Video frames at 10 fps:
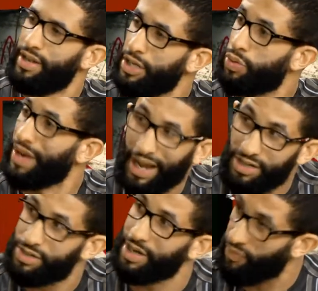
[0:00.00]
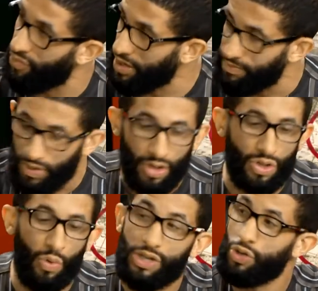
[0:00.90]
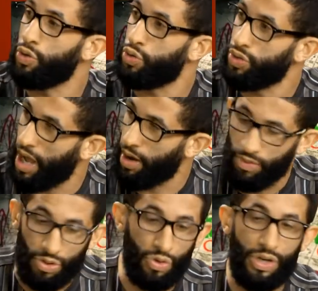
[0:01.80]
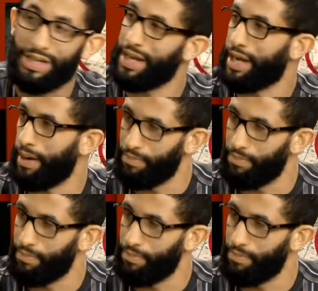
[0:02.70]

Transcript: This one are interest-free. Mm-hmm. So what do you go do now? You go to take them,